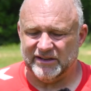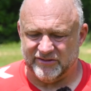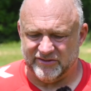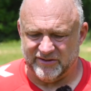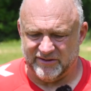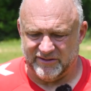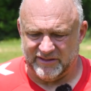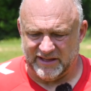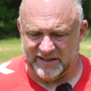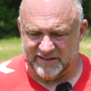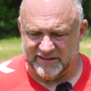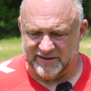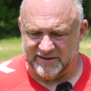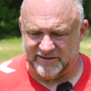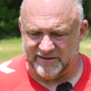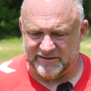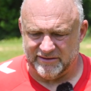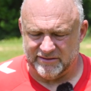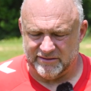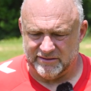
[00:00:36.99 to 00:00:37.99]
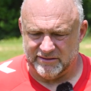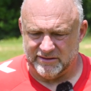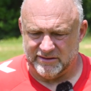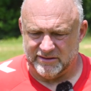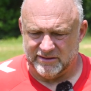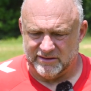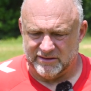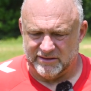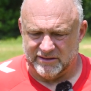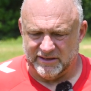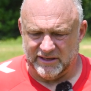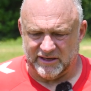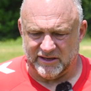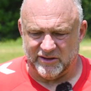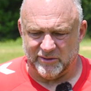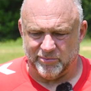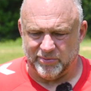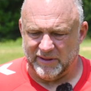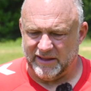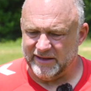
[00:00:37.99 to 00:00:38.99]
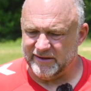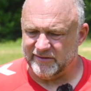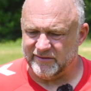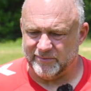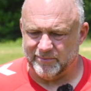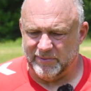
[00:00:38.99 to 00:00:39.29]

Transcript: sure that they're in a good place.